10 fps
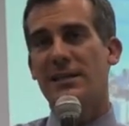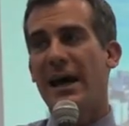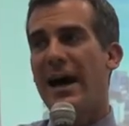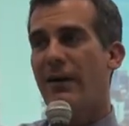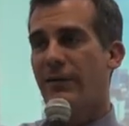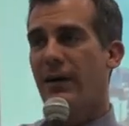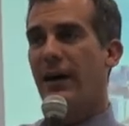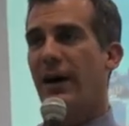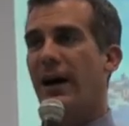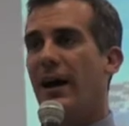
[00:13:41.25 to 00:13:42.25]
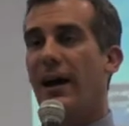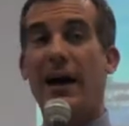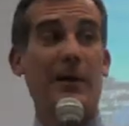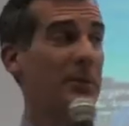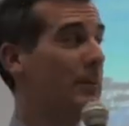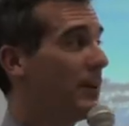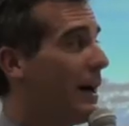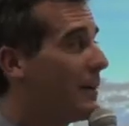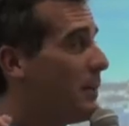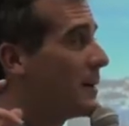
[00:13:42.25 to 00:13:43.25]
staff, and people
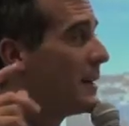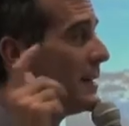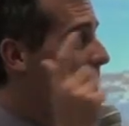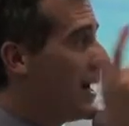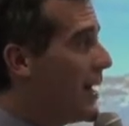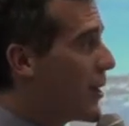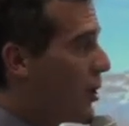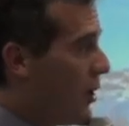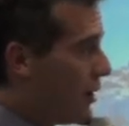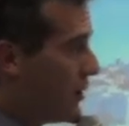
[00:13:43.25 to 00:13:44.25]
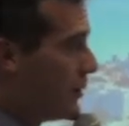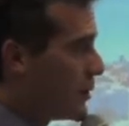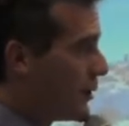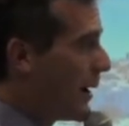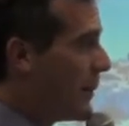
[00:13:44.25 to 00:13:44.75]
like Patricia Alafon, who's your